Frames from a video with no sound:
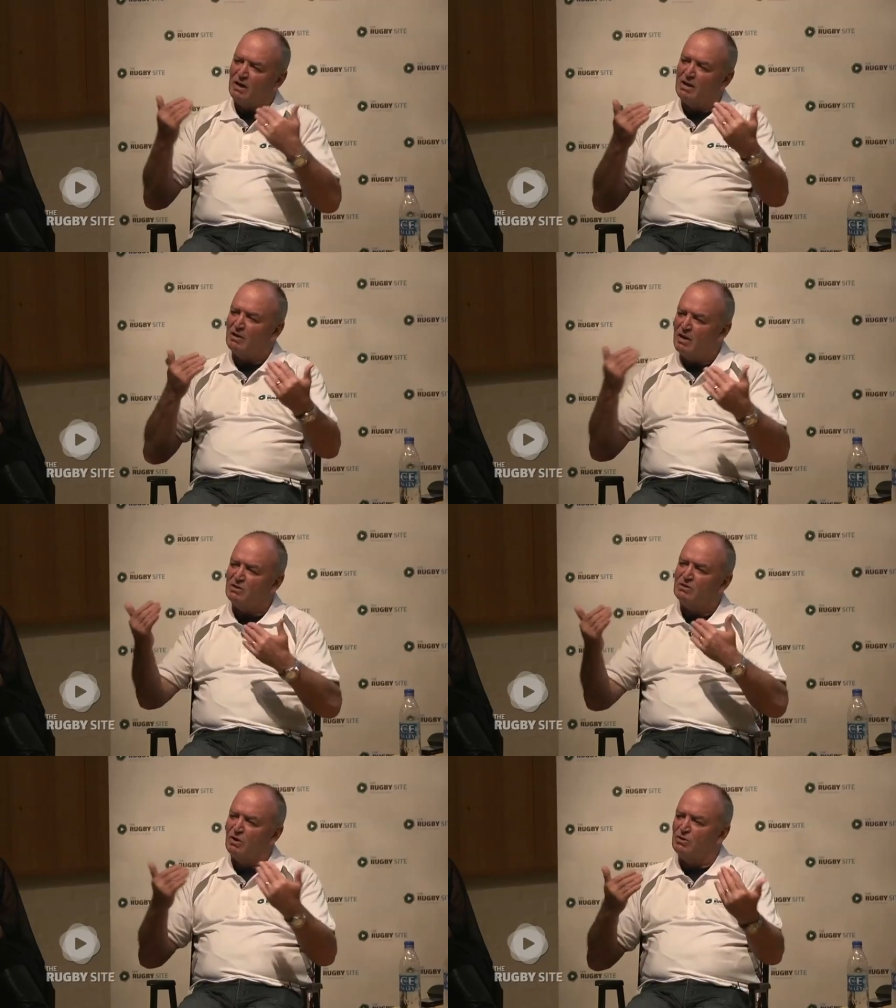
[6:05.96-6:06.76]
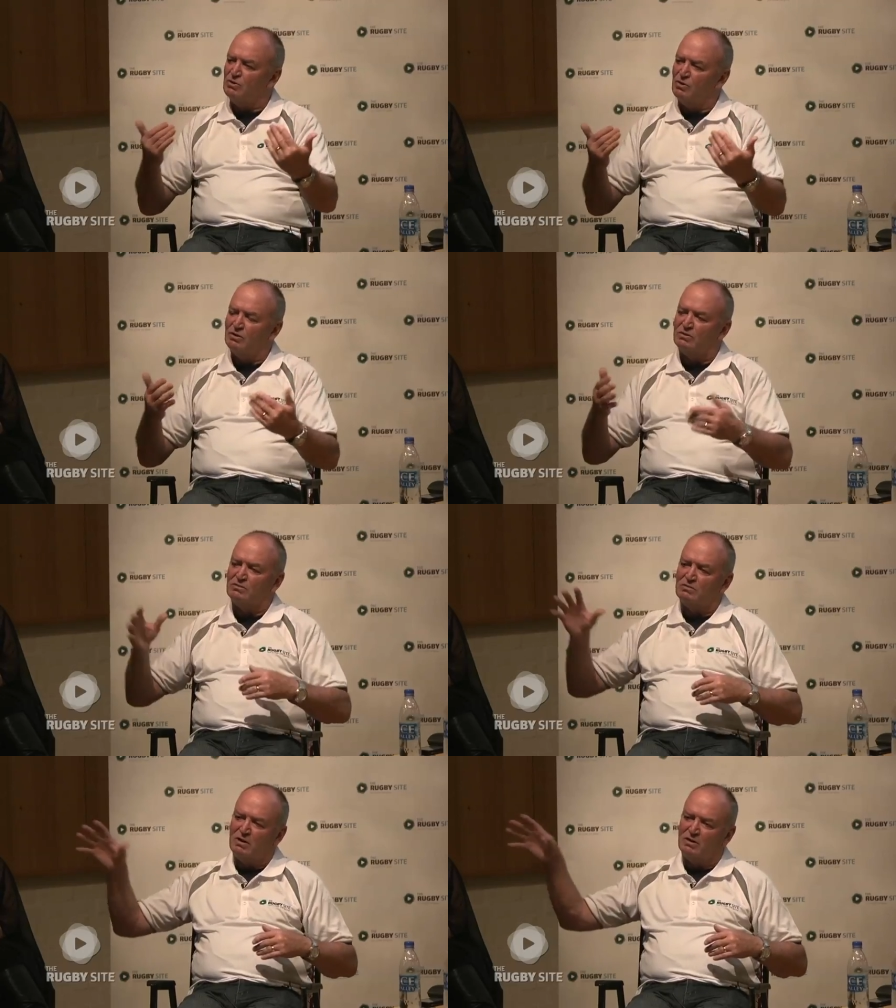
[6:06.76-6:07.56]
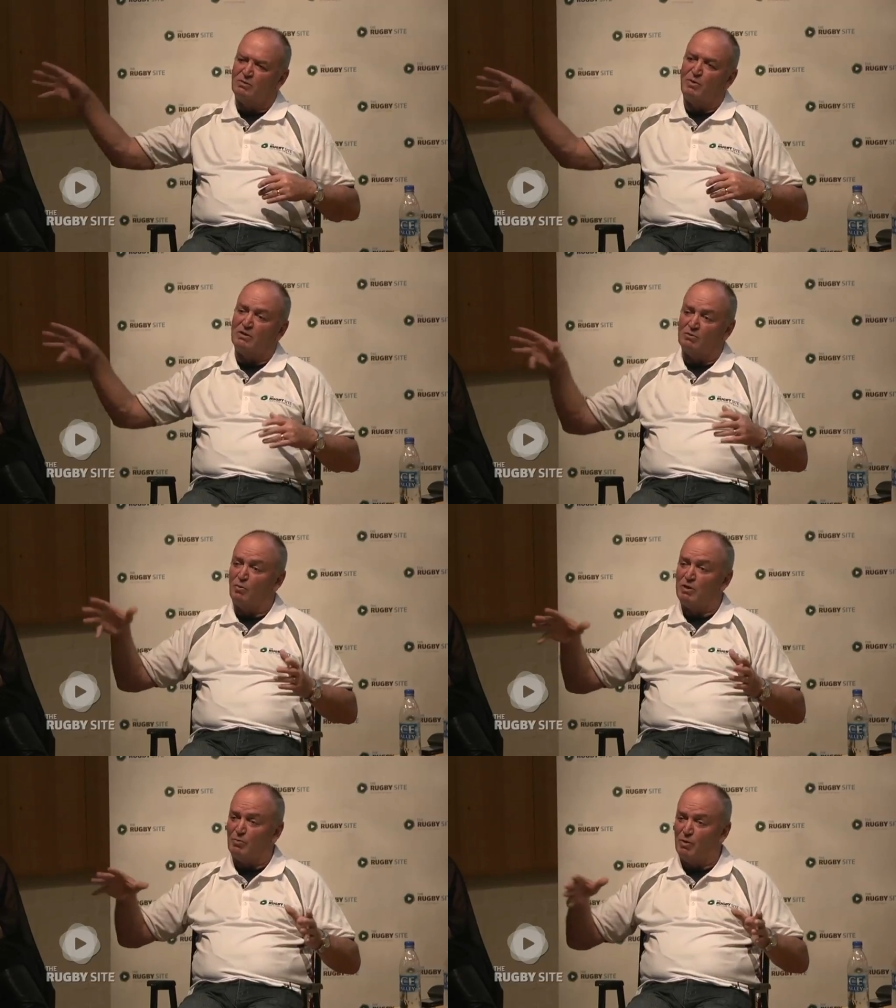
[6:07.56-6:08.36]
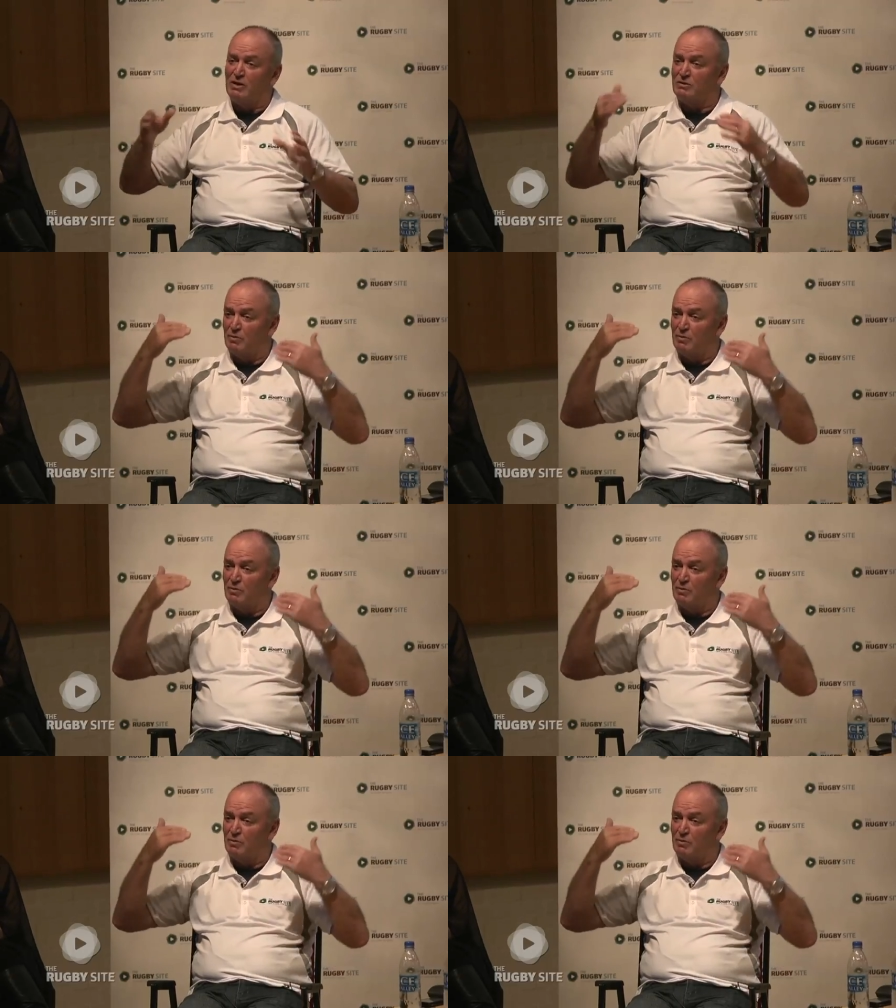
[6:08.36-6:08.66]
take each of those units, and it depends on where you face.